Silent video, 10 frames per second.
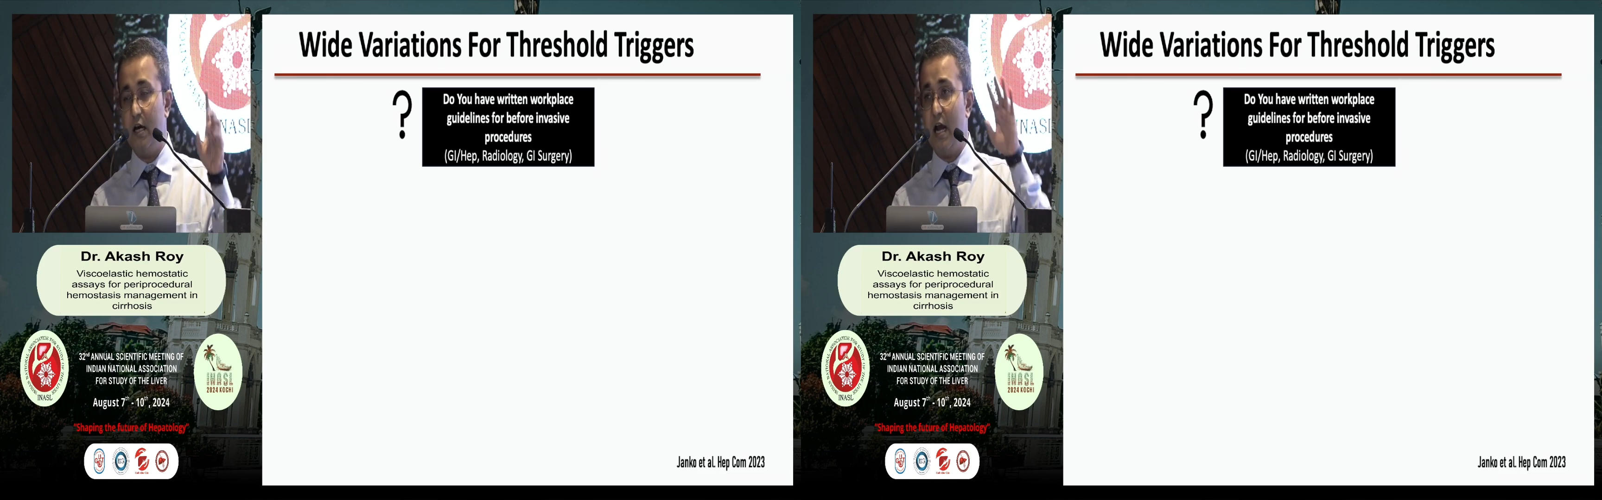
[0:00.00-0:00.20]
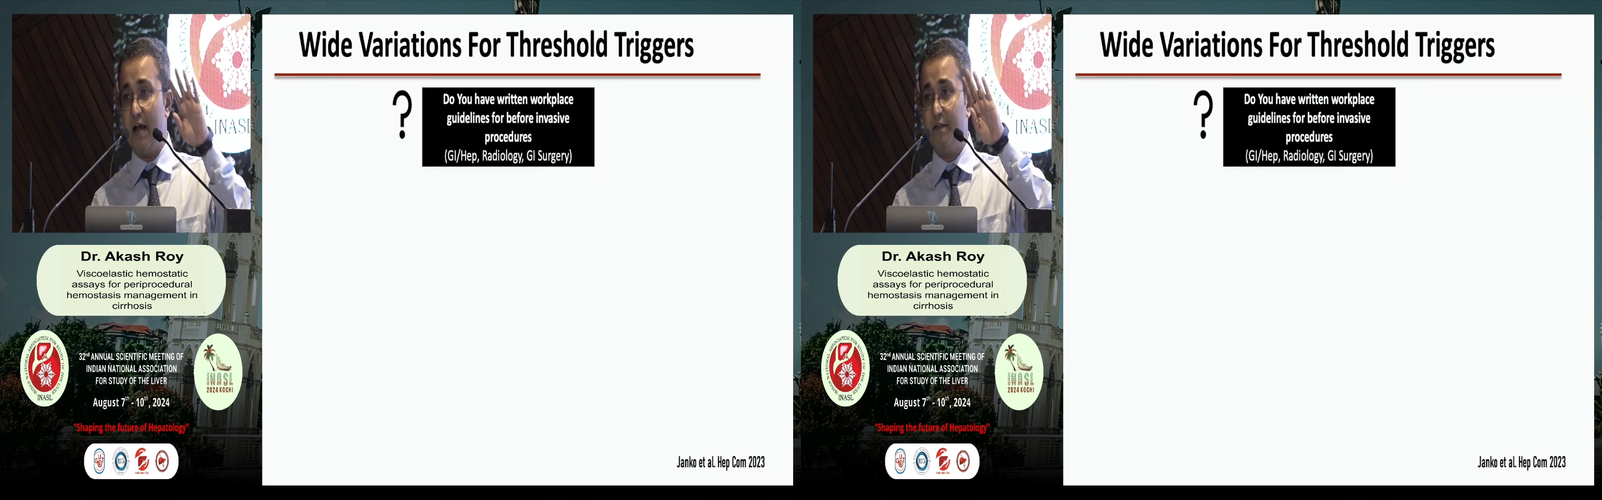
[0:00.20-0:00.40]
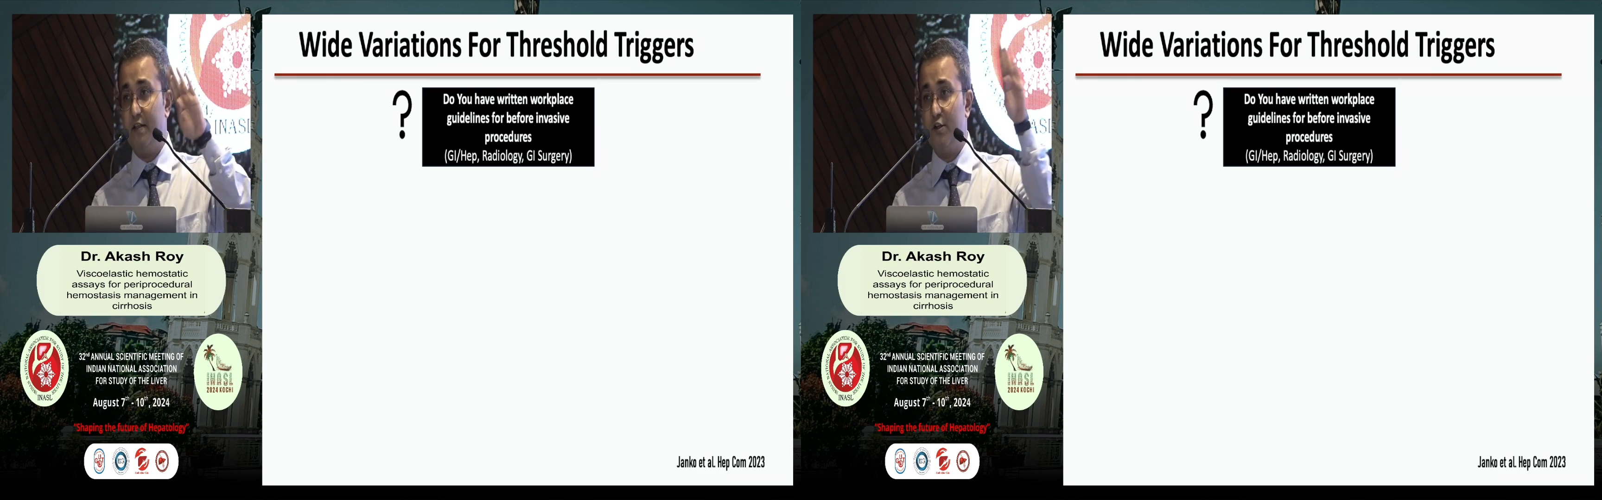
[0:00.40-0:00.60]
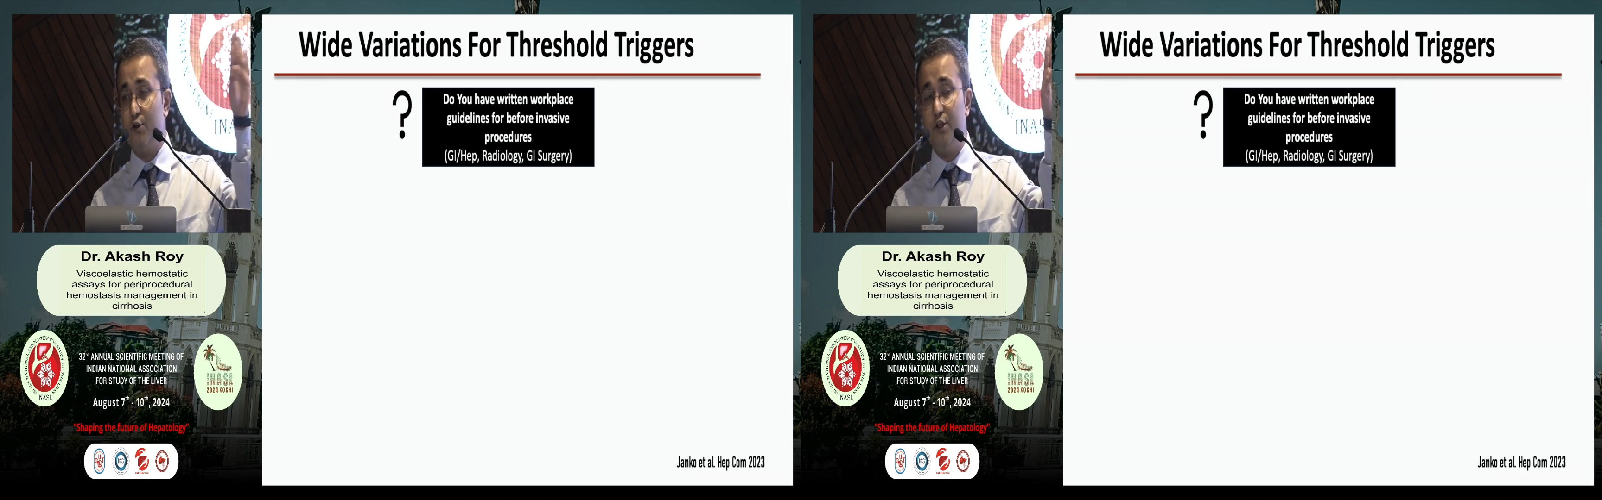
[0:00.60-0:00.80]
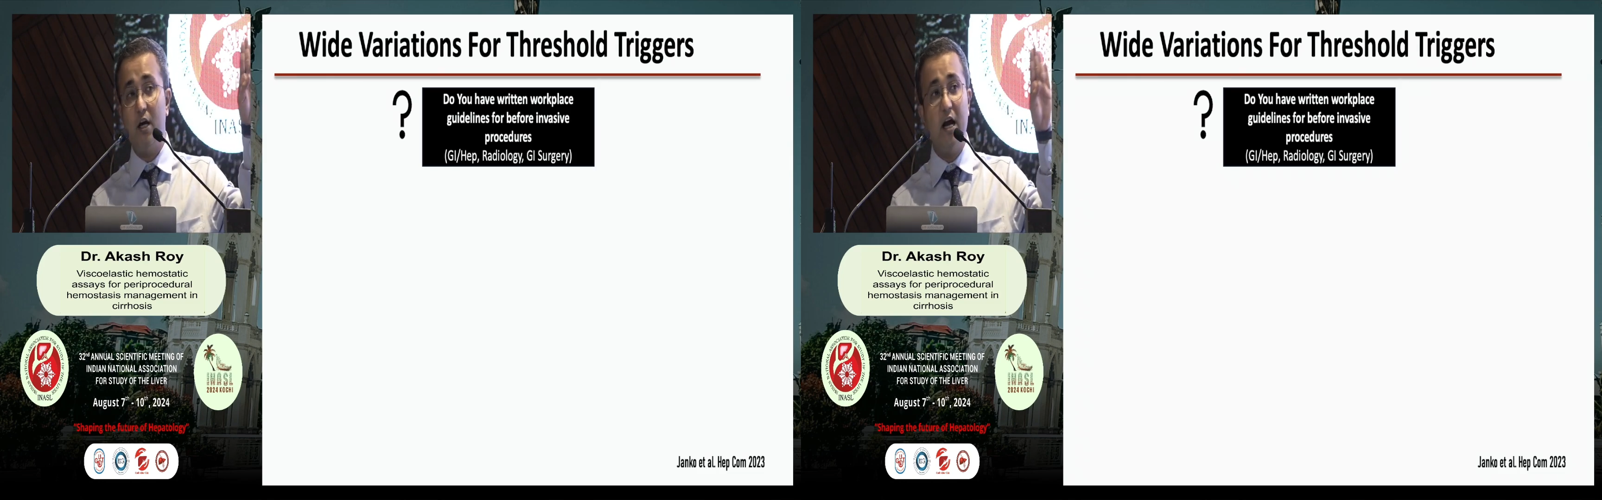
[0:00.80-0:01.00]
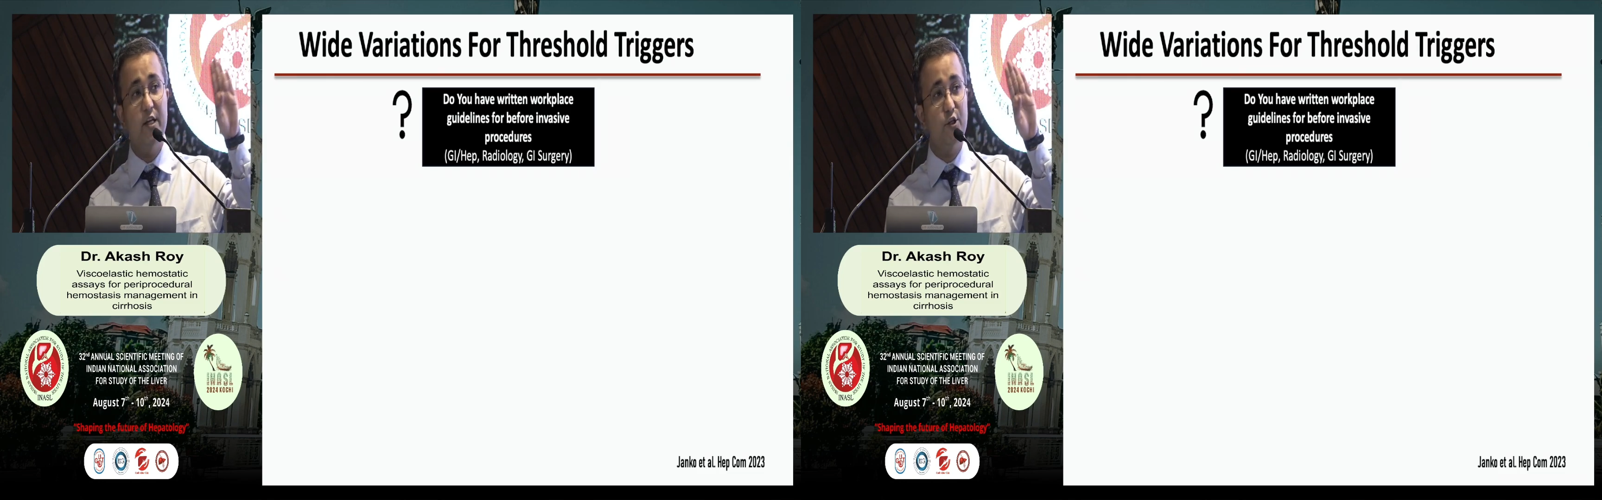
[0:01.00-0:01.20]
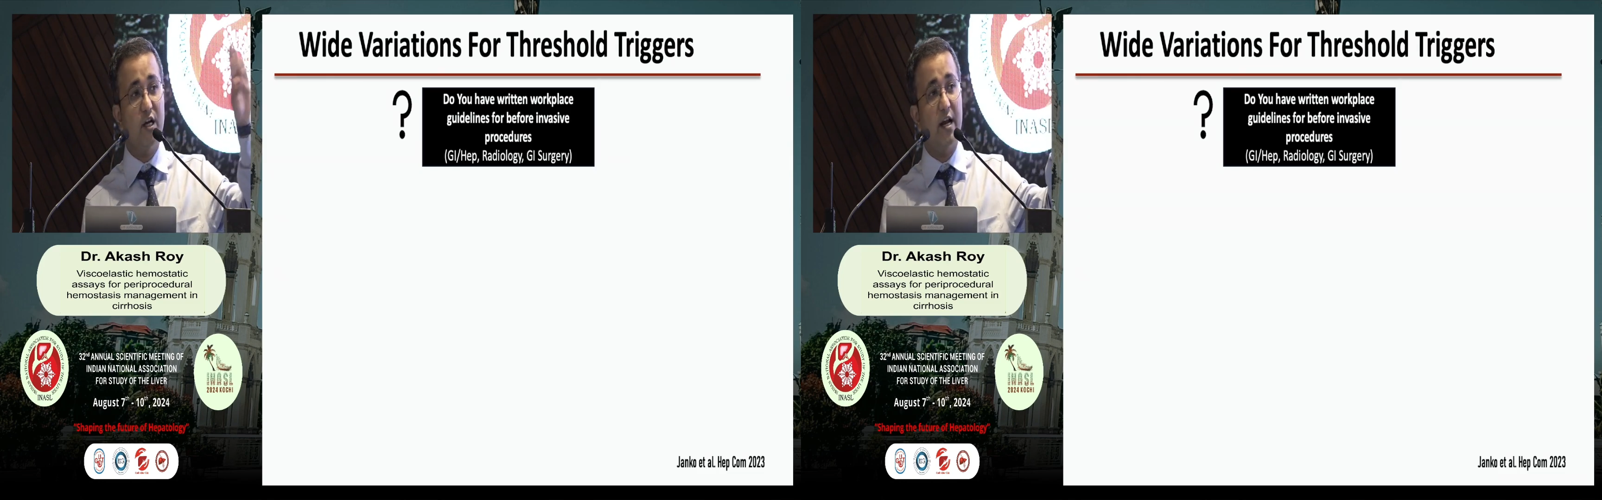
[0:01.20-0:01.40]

And this is GI, GI